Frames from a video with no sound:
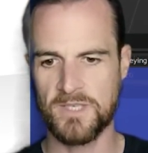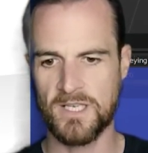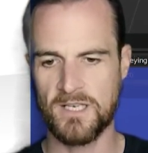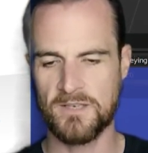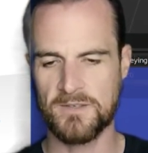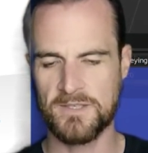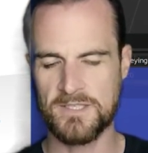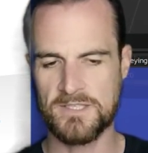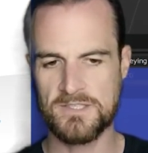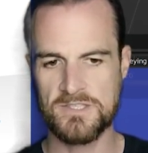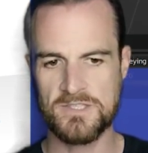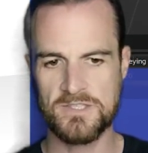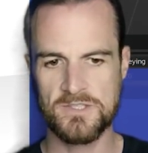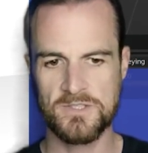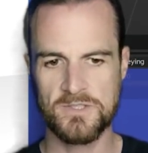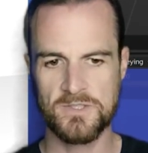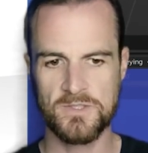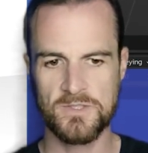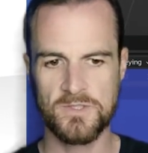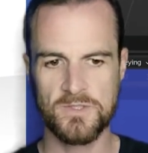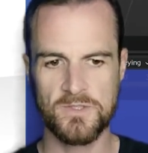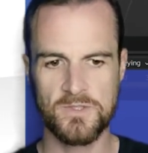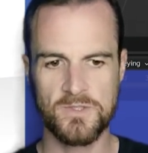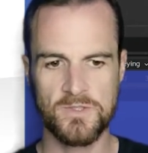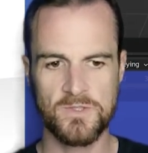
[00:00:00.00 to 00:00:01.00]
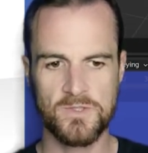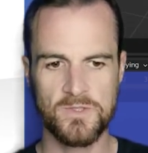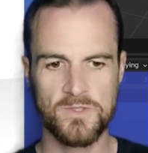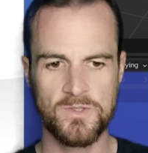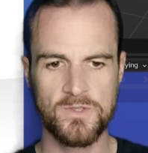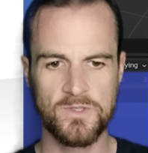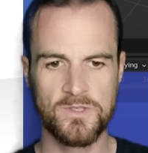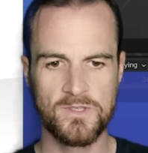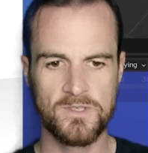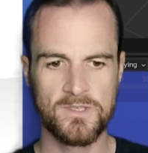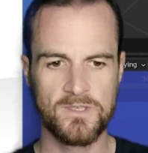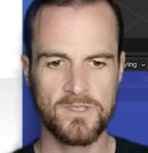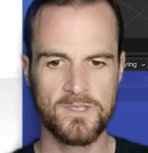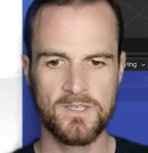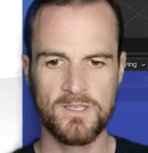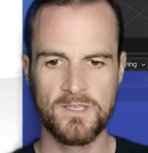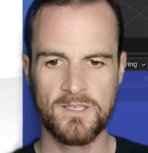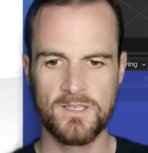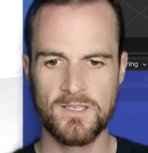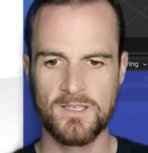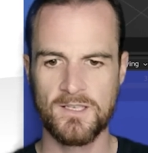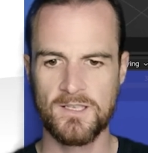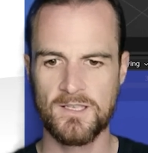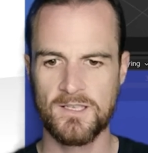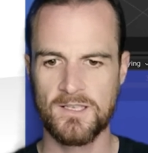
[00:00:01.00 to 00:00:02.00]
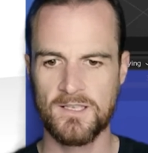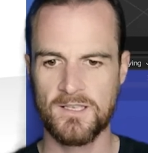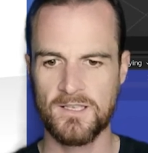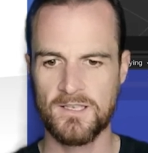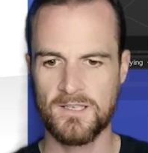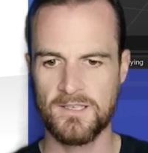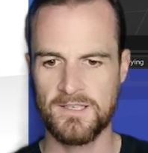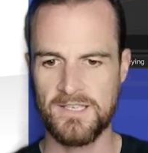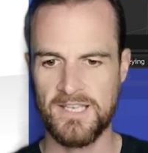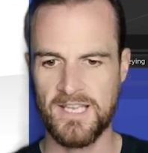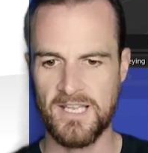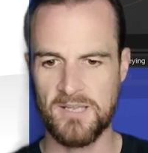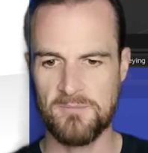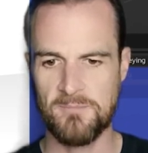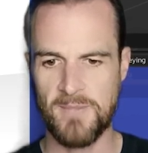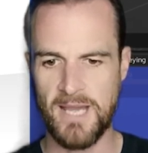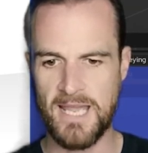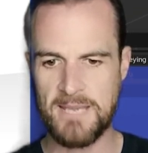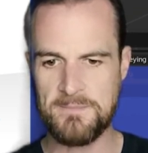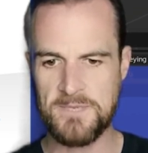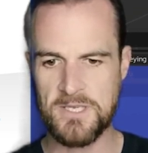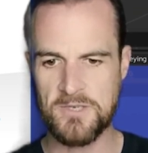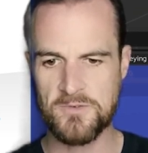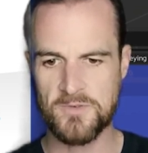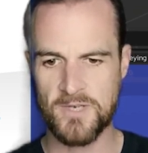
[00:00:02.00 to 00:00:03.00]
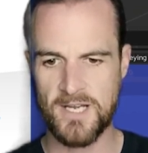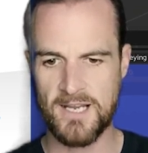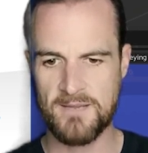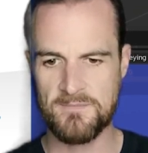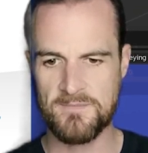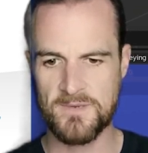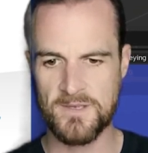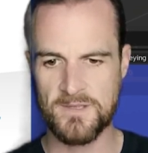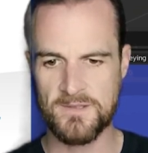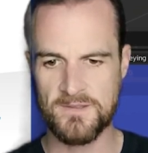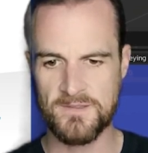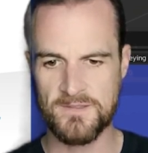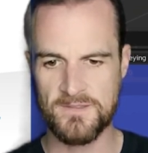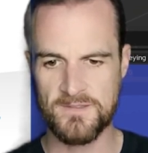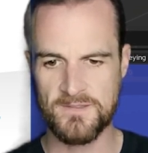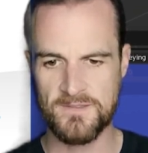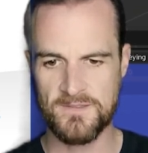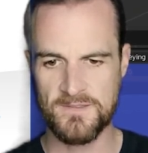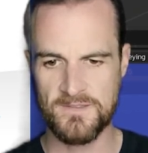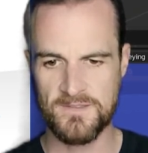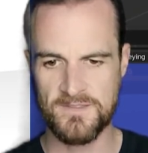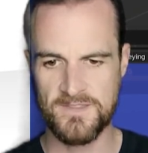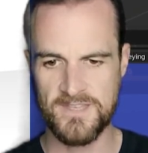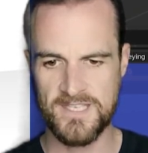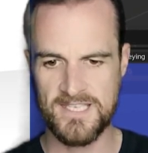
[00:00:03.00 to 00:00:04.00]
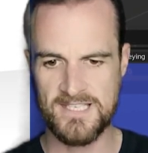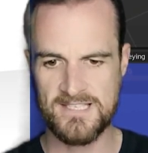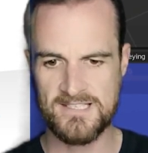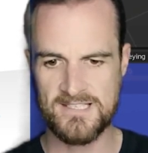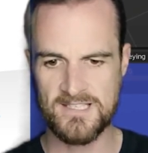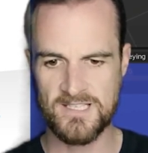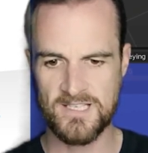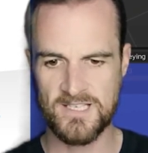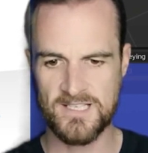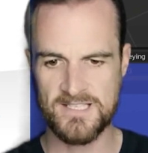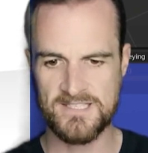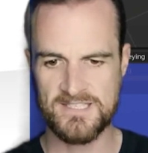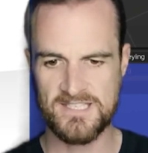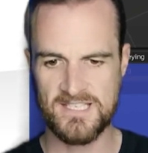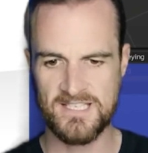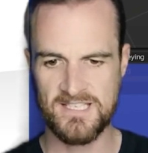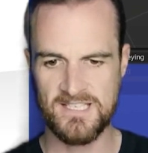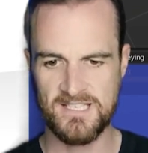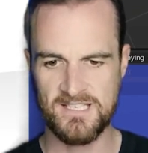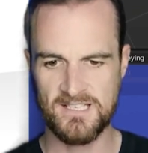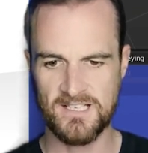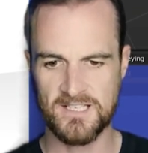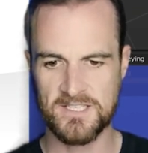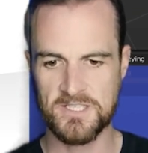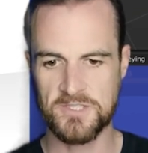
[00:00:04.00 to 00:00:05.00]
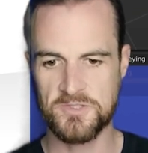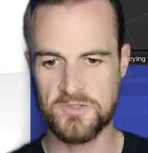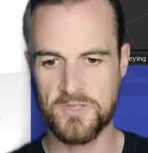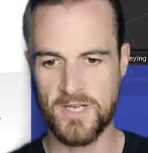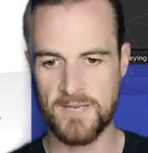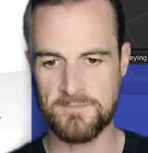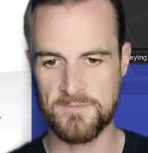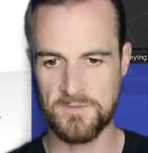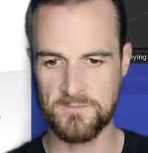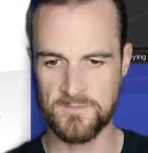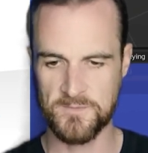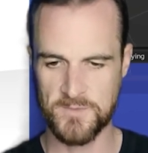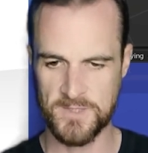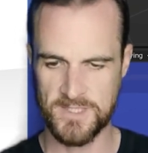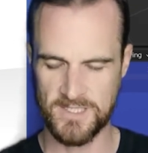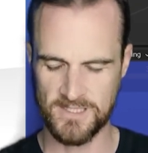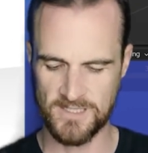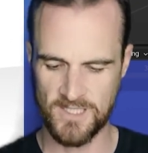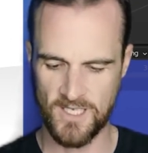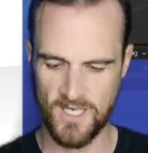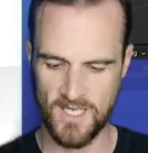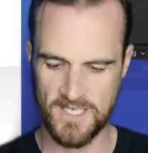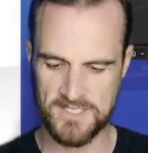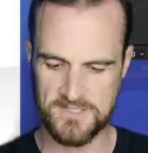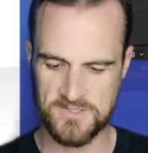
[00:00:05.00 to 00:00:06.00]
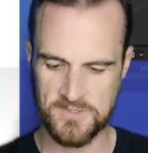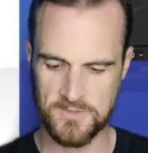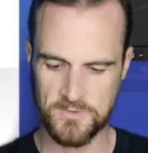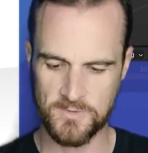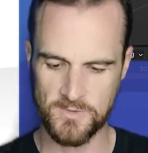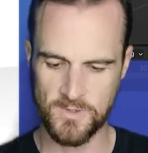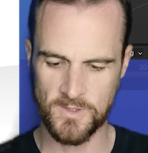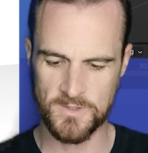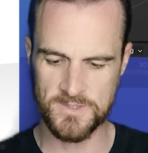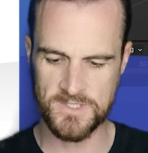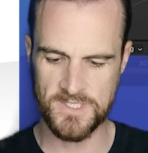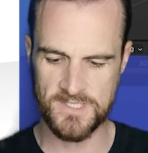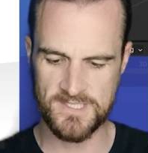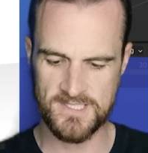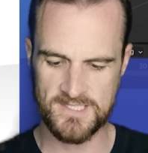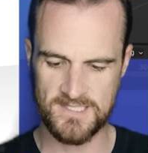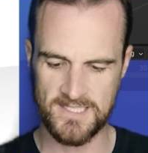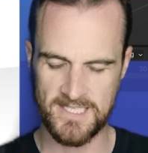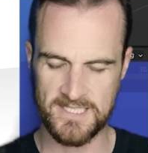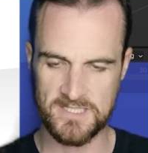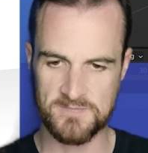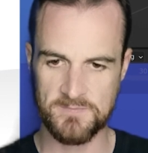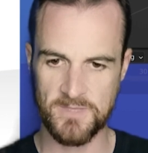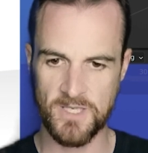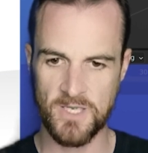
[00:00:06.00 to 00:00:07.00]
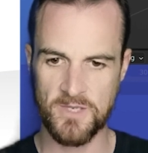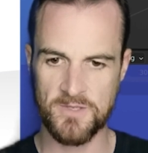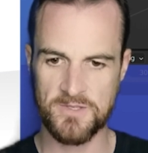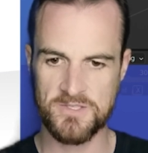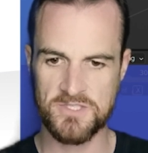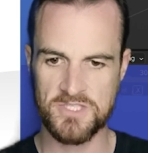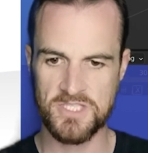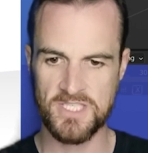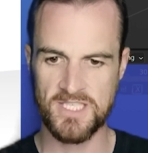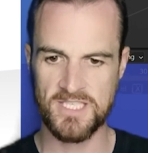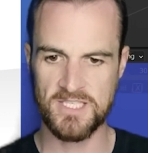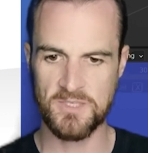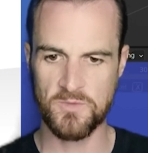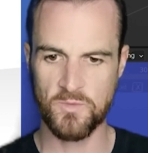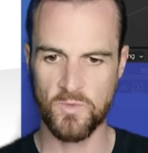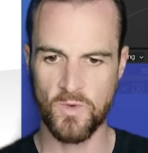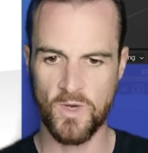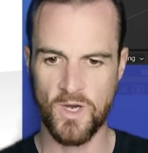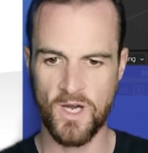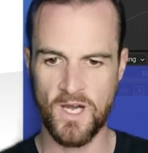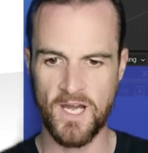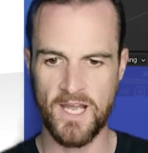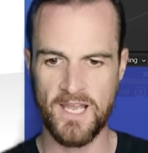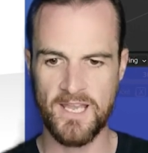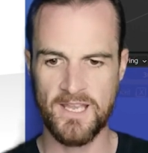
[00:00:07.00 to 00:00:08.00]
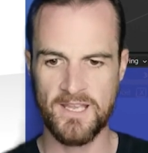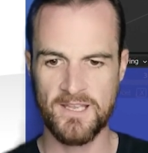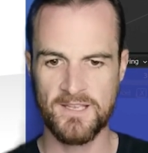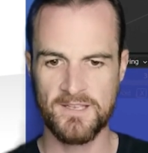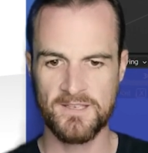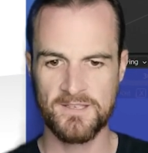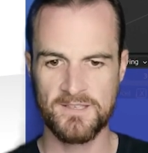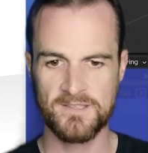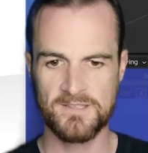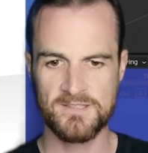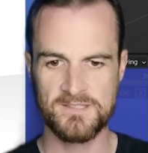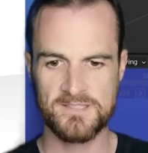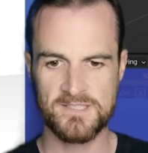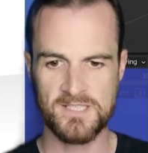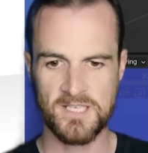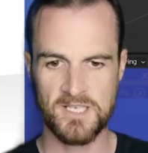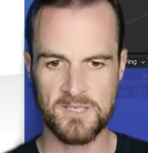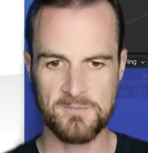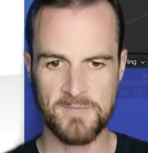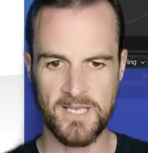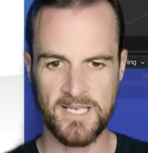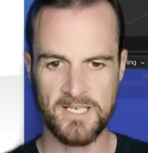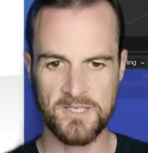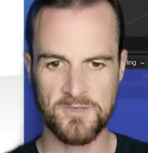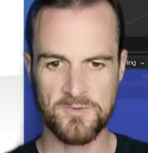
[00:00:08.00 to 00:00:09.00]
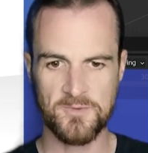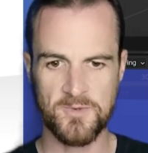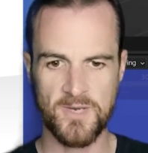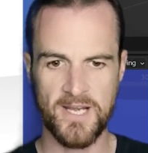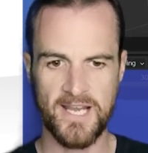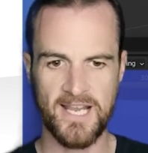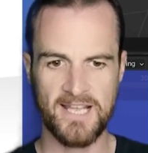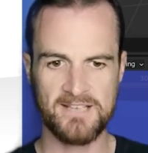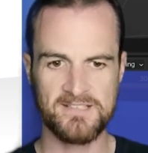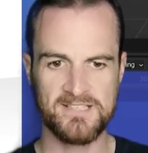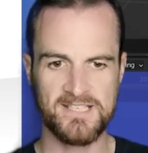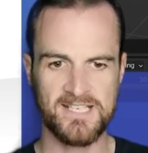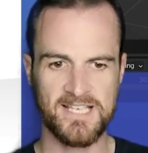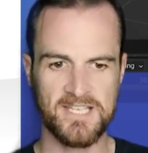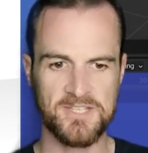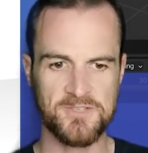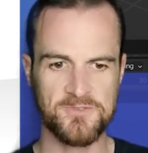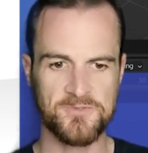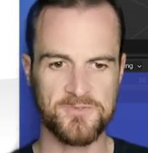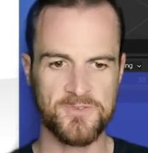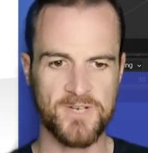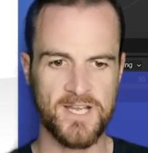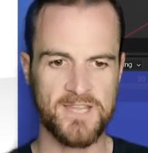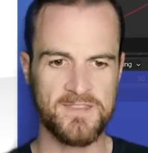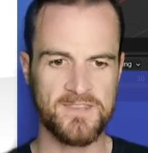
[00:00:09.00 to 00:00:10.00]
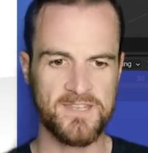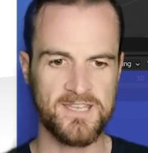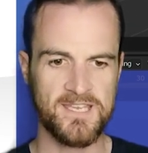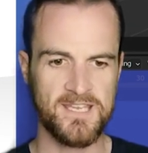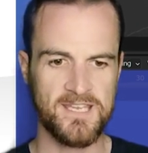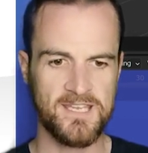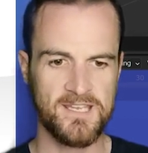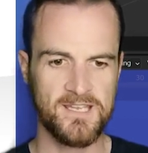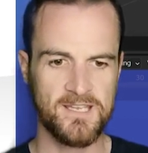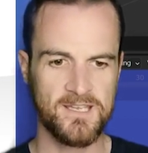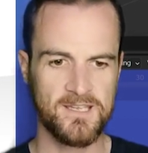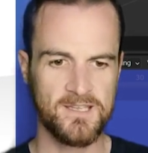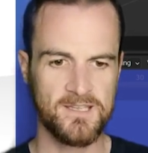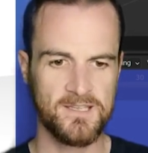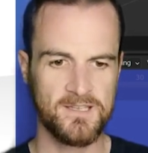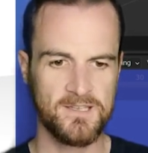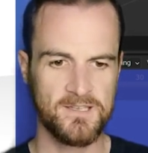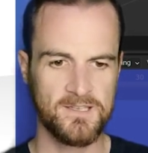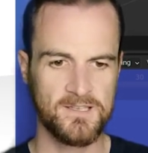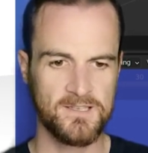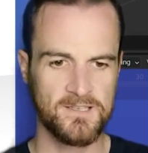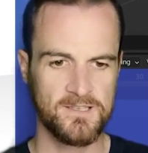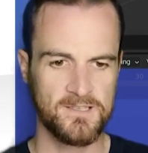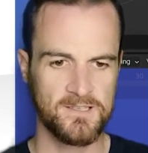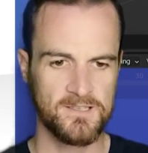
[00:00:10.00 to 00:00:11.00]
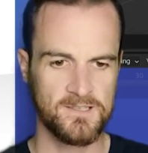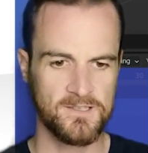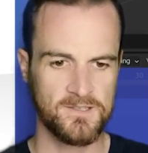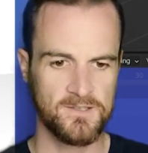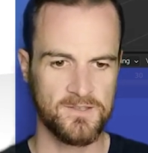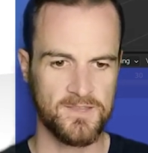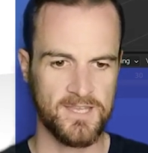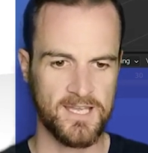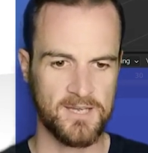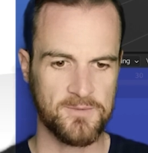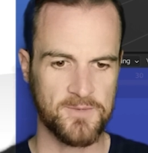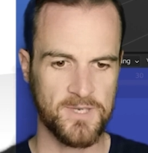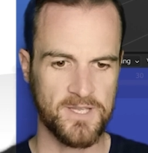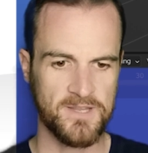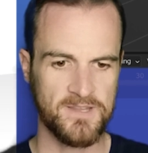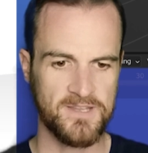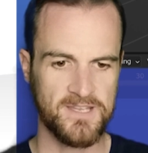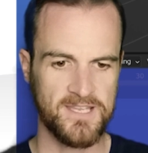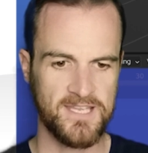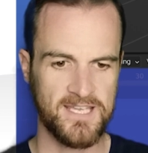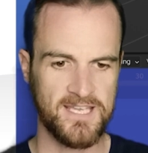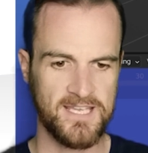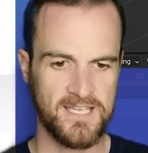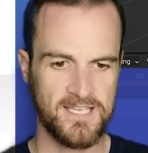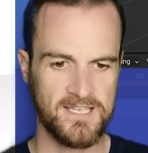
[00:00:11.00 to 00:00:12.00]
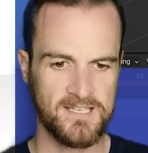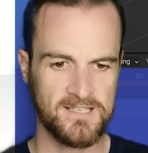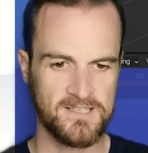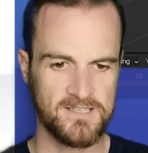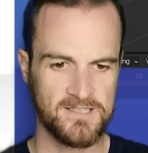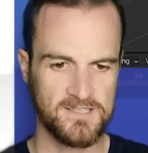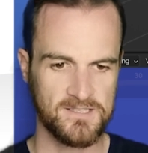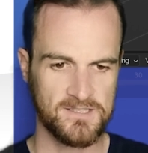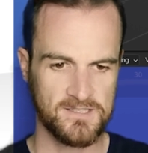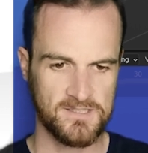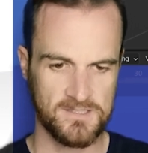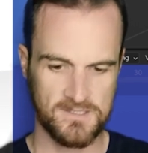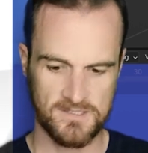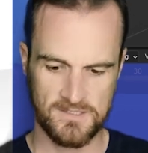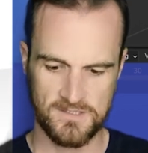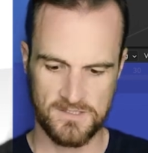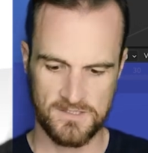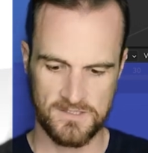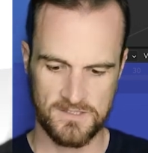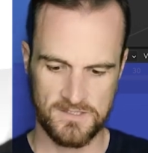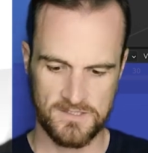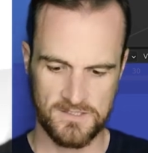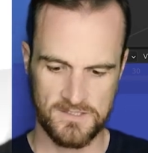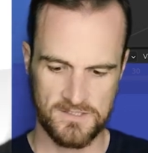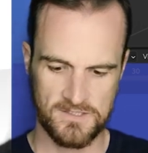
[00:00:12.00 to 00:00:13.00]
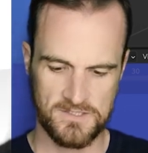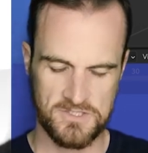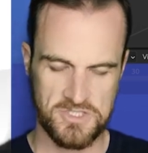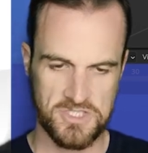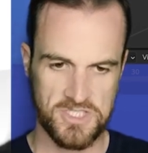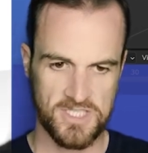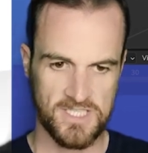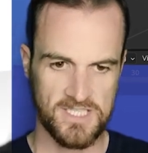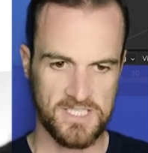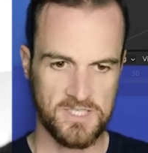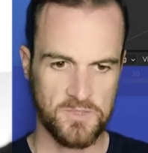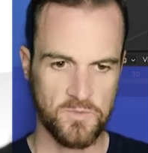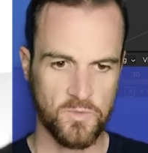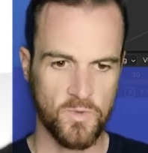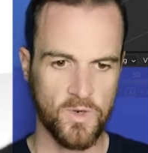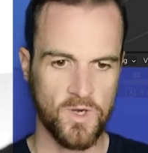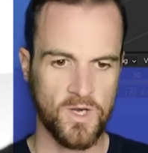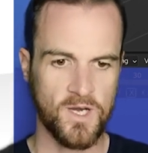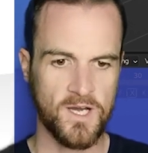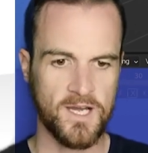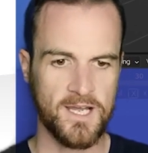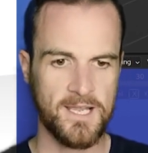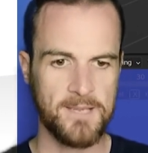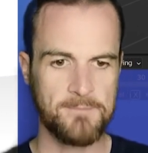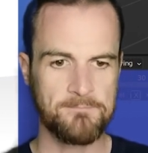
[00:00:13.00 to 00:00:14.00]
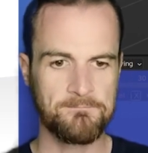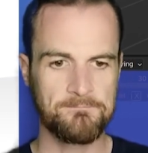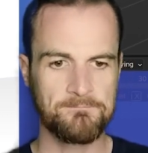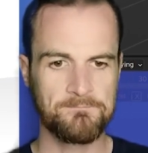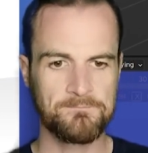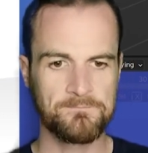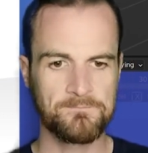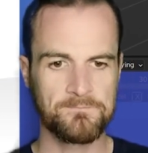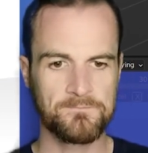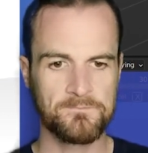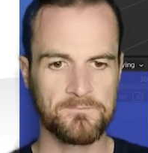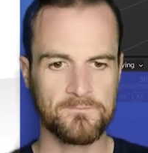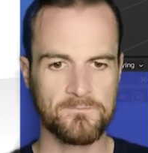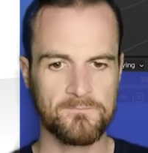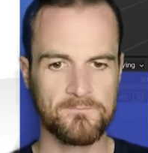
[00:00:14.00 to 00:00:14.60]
I'm going to, maybe grab these lines here. I could grab them with the line tool or just select both G and Y to kind of make it rounded out the front there. That one there, G and Y.